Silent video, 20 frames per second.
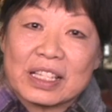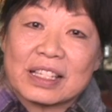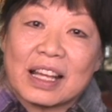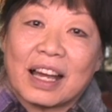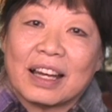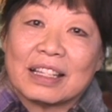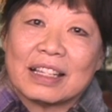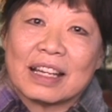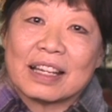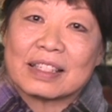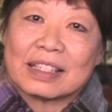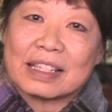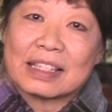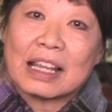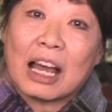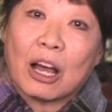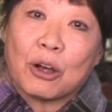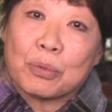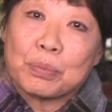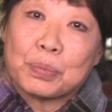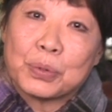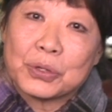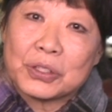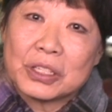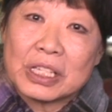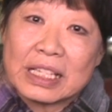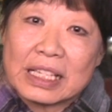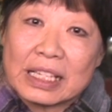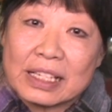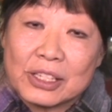this highlights is how
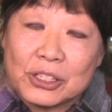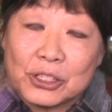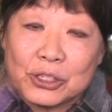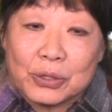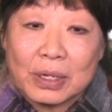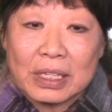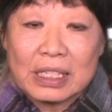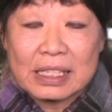important it is to